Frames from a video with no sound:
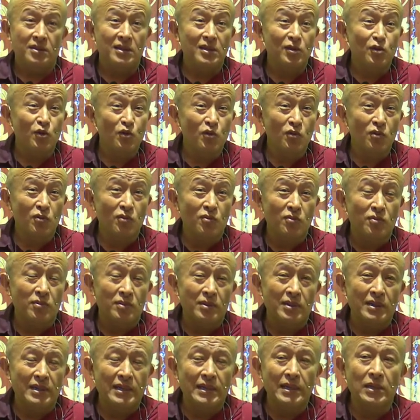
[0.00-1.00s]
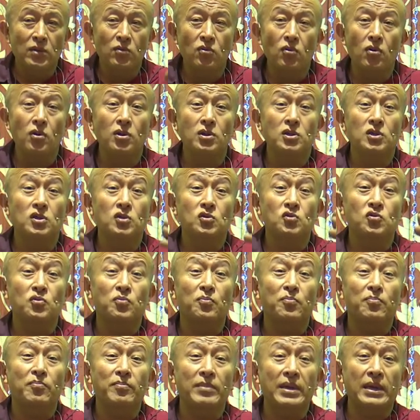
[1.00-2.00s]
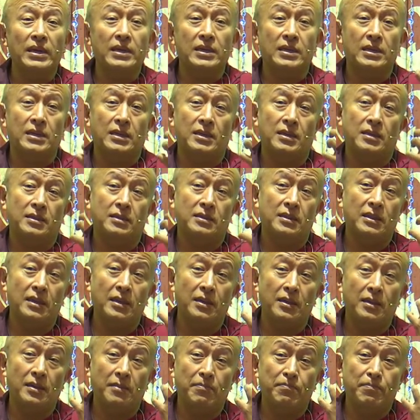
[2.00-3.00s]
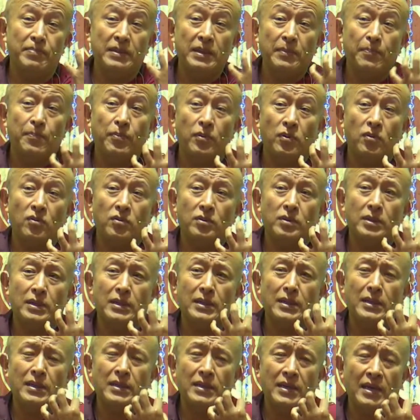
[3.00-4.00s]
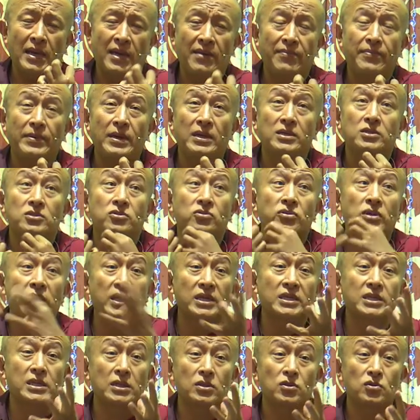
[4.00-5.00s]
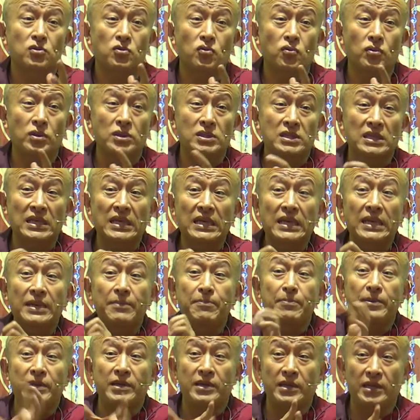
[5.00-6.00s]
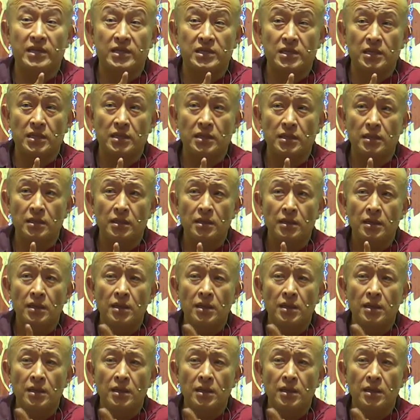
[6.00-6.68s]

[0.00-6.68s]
you know, in order to make the people have attraction towards liberation,